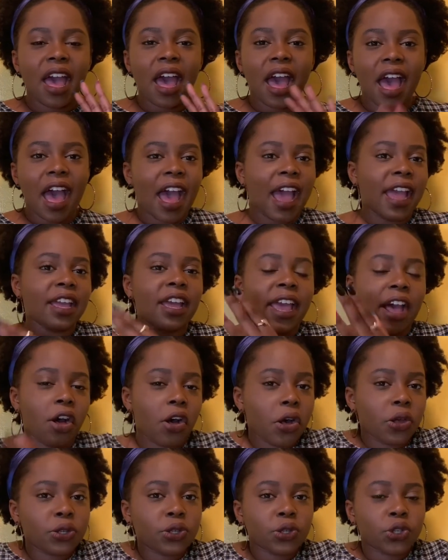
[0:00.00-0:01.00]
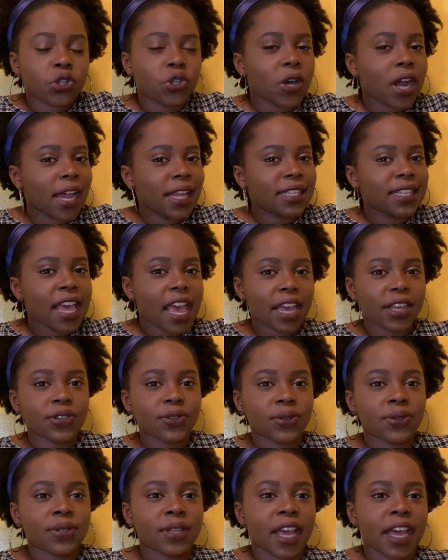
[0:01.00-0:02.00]
I also try to
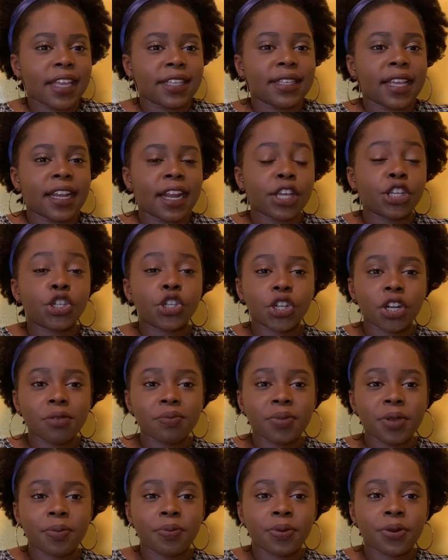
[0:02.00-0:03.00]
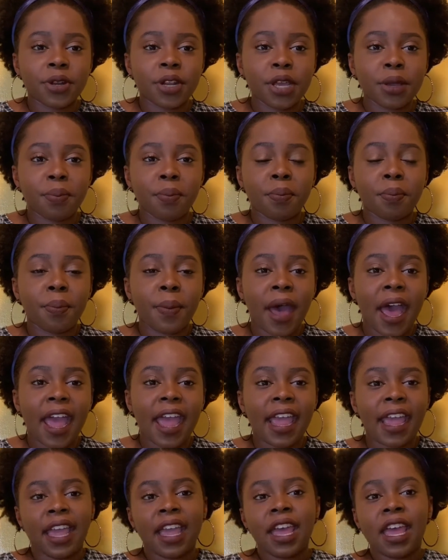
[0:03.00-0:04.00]
exercise, and I shouldn't be putting
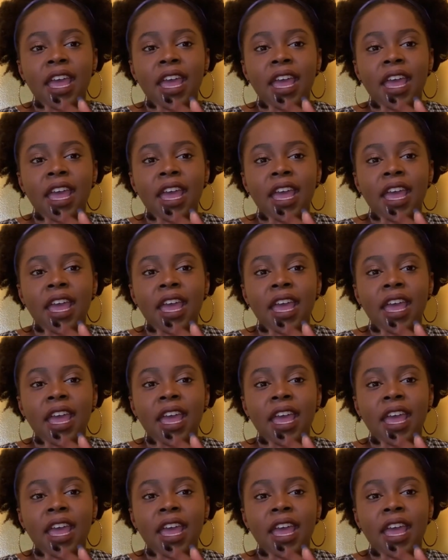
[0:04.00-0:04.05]
my